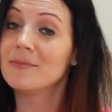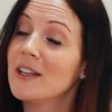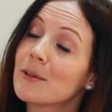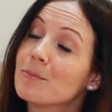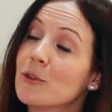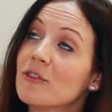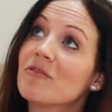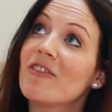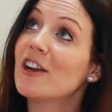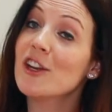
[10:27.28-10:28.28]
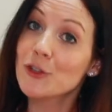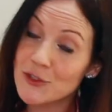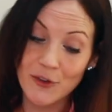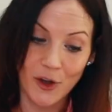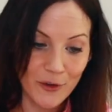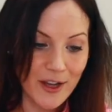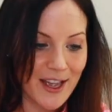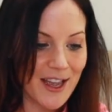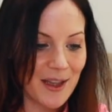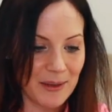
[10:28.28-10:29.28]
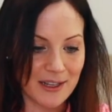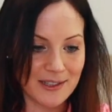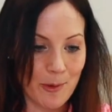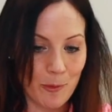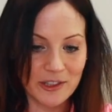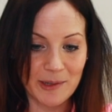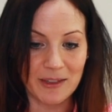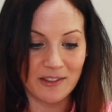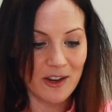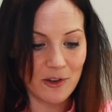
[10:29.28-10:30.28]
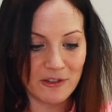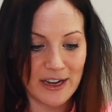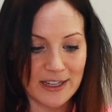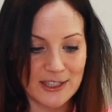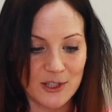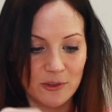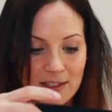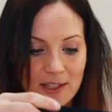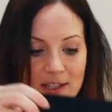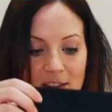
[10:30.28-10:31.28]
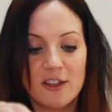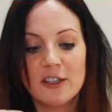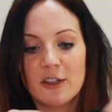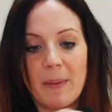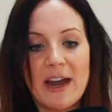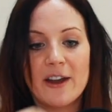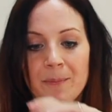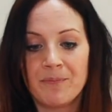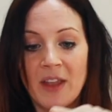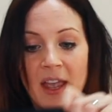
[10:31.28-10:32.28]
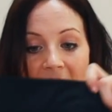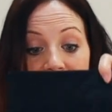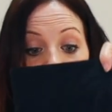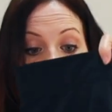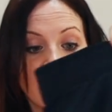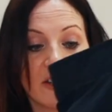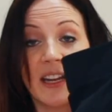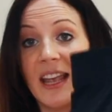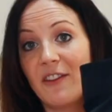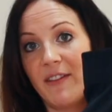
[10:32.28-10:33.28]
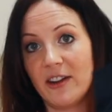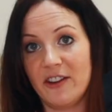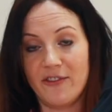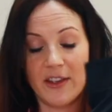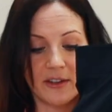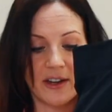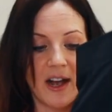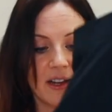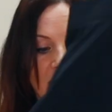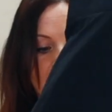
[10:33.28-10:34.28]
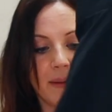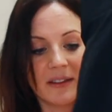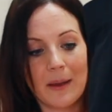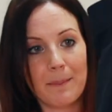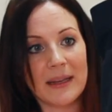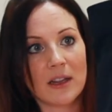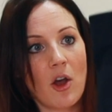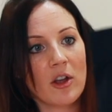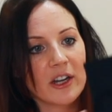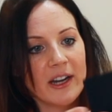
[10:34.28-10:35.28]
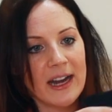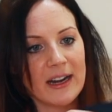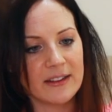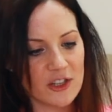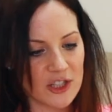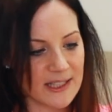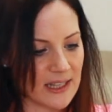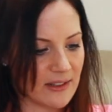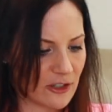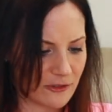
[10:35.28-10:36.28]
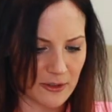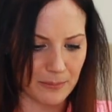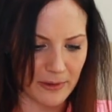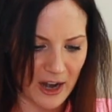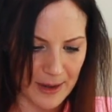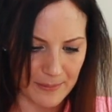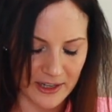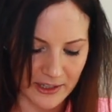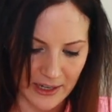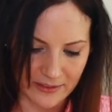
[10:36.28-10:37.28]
they're proven very useful because I wore them a ton already. So this is a third pair, and these are again very figure hugging but a bit longer, and I think she said they're from Primark. I